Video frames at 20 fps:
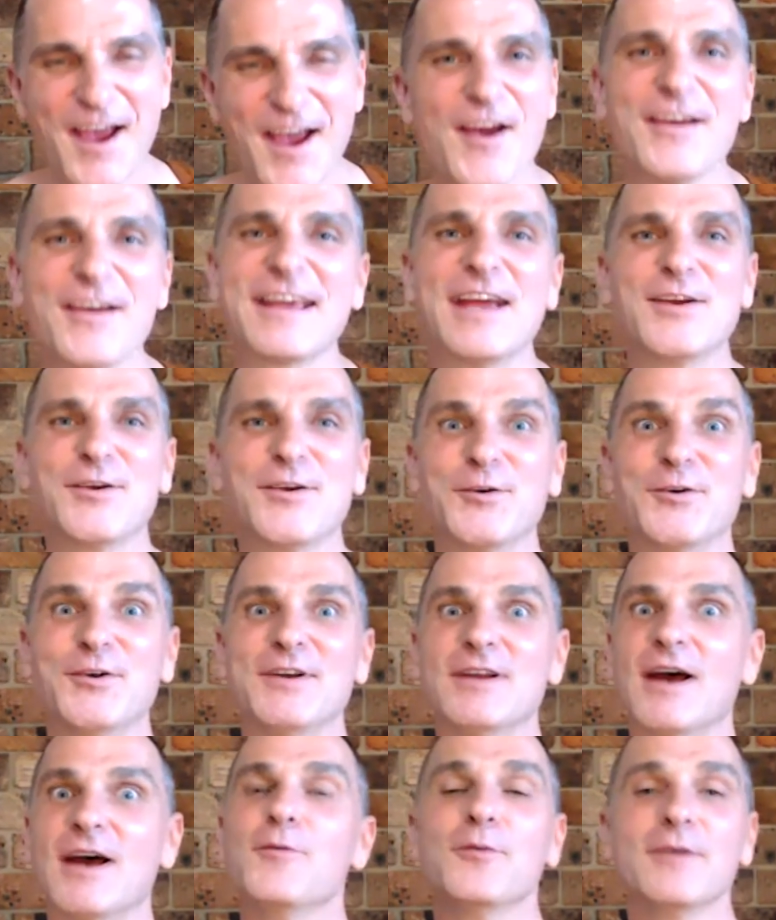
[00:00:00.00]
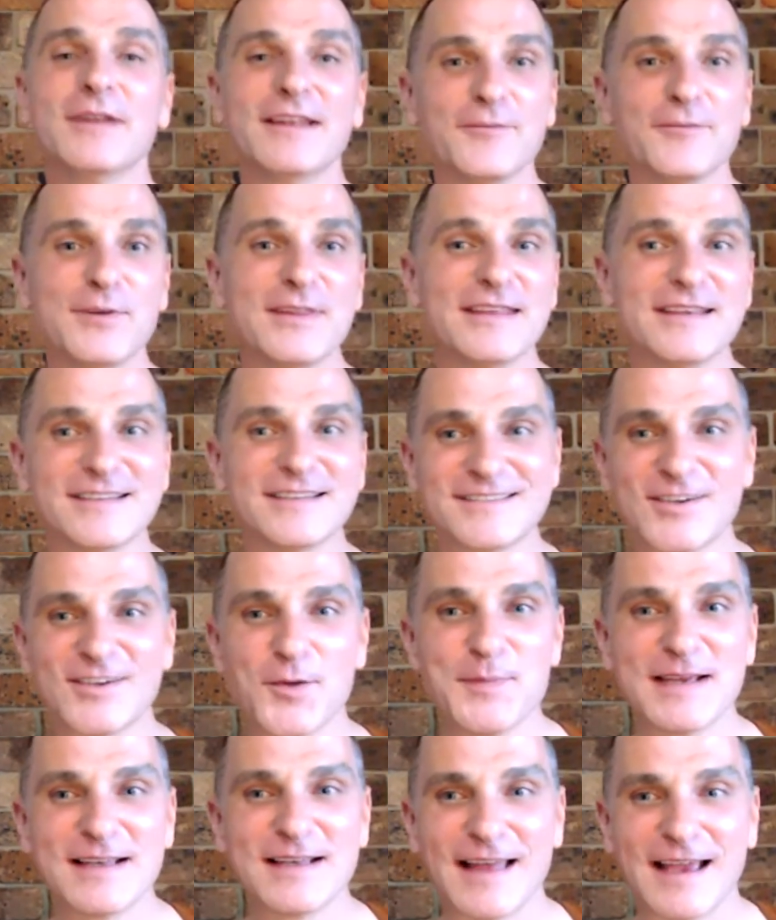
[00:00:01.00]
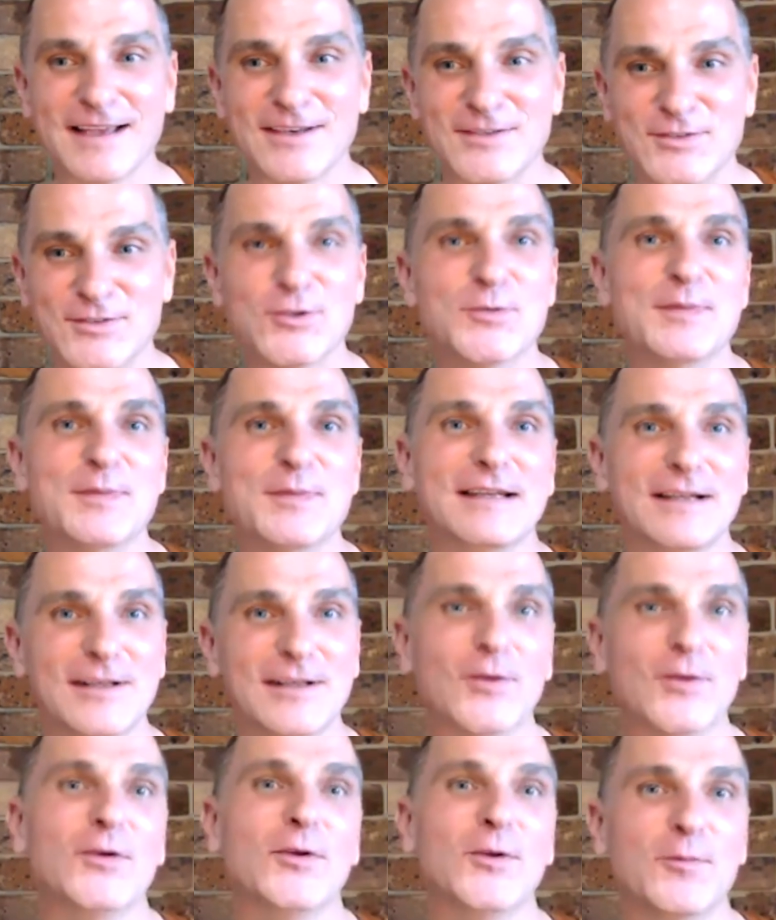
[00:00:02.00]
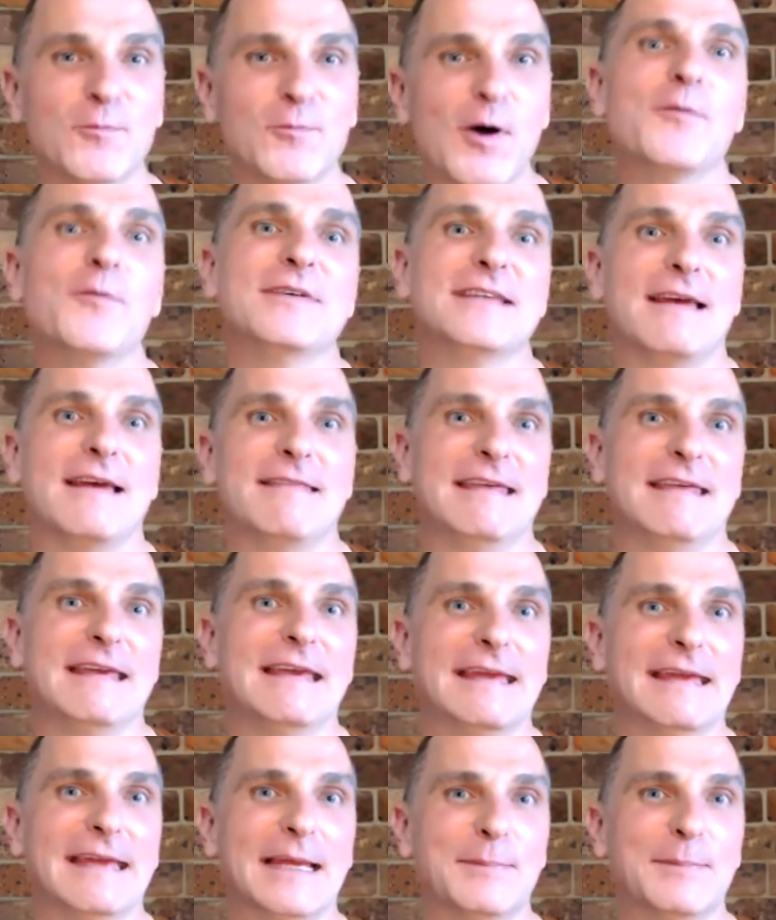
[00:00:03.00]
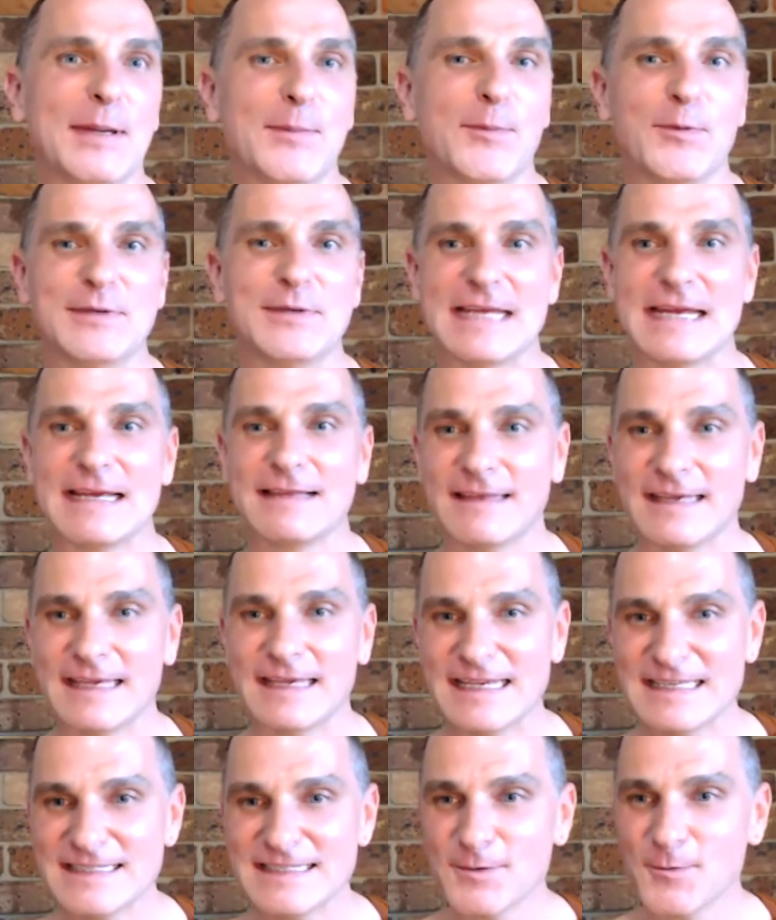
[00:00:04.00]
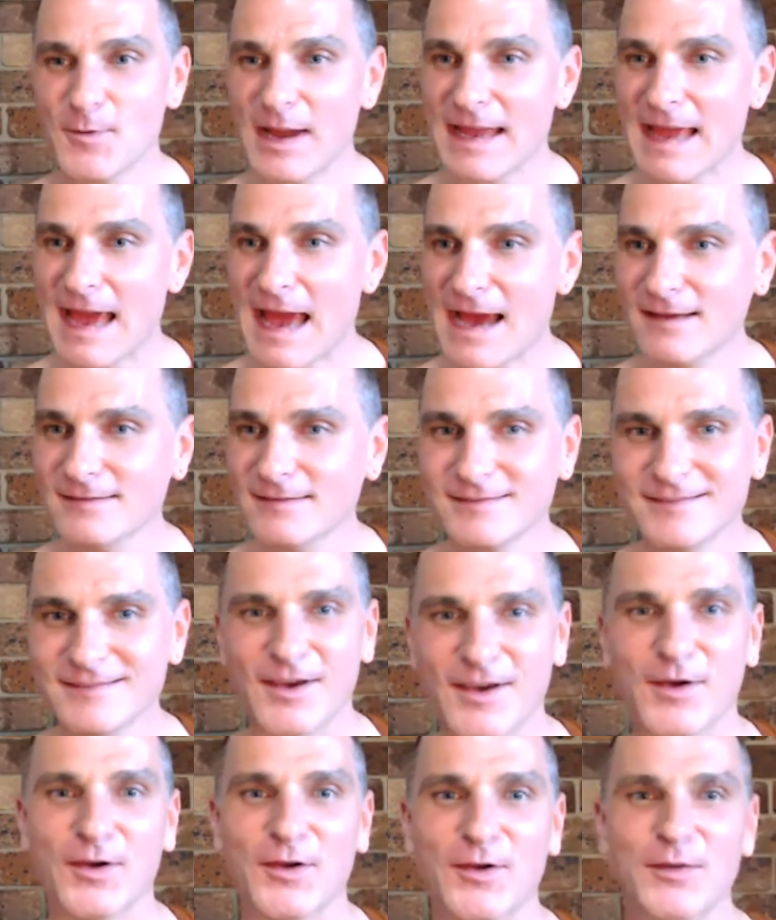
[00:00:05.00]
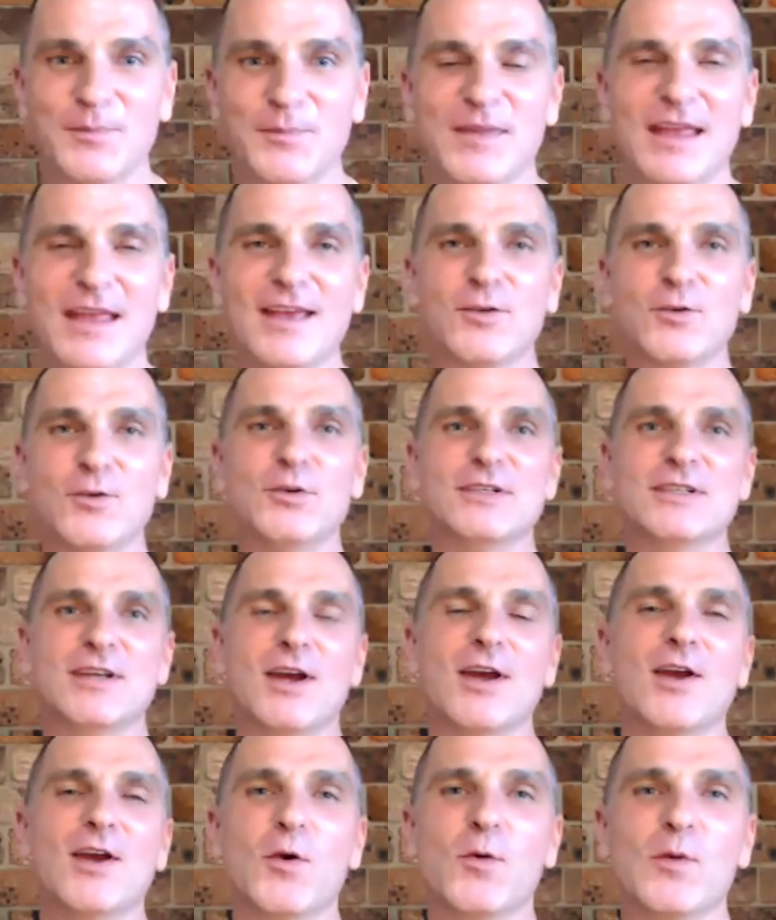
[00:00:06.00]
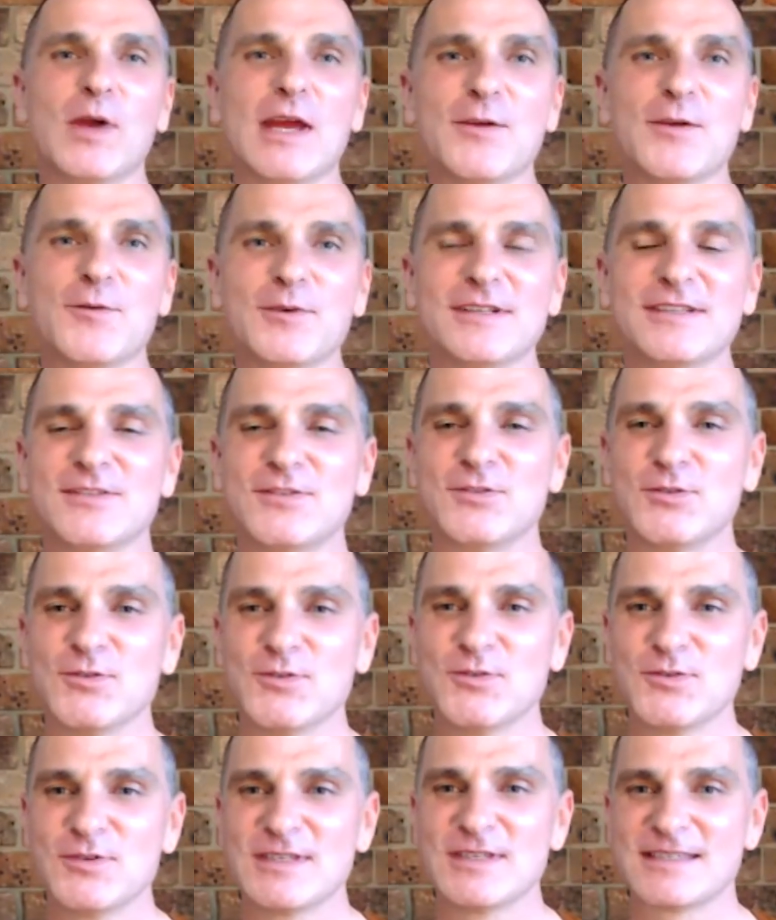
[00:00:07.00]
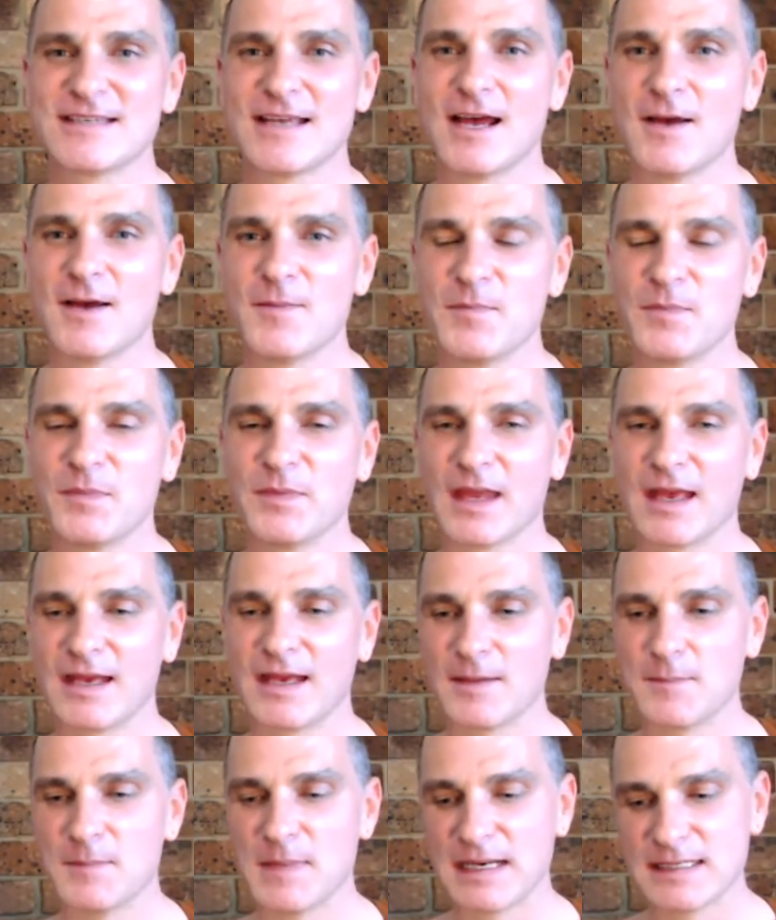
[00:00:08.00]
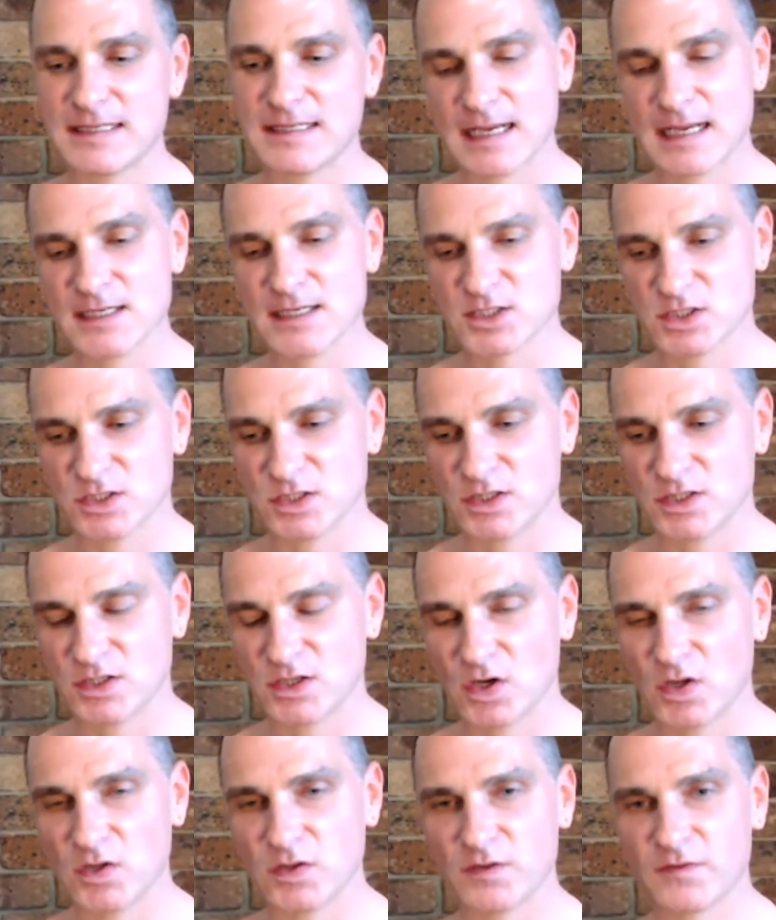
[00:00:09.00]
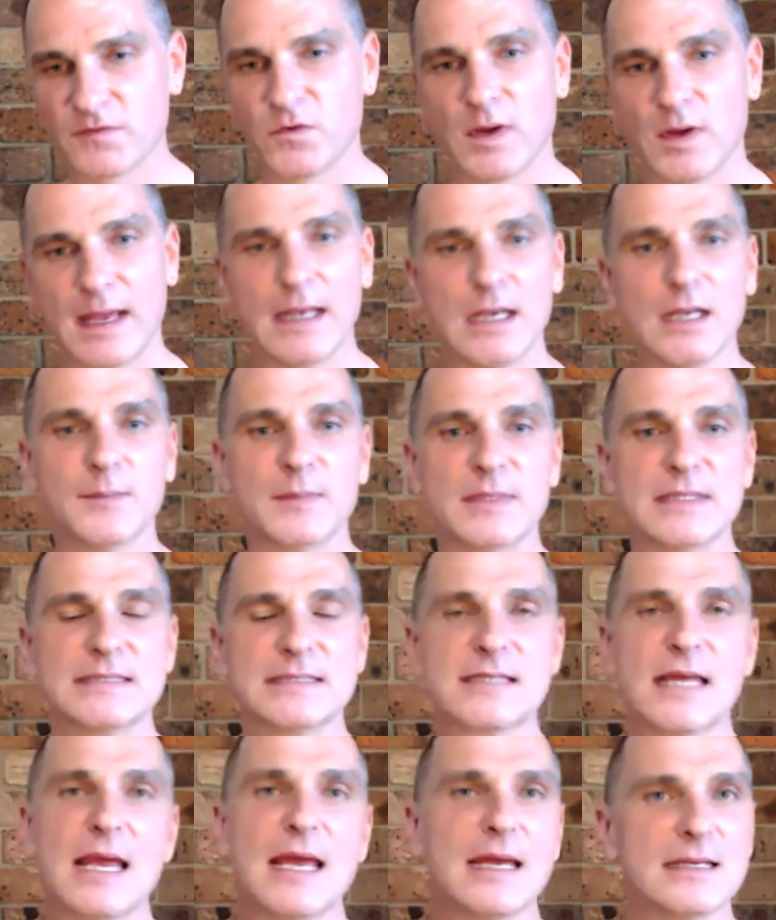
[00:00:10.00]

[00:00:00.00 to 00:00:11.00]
Okay, good. With a topic like doom and gloom, what was I thinking? People would take the easy way out? No, good. We will do some meditation on the 4 elements.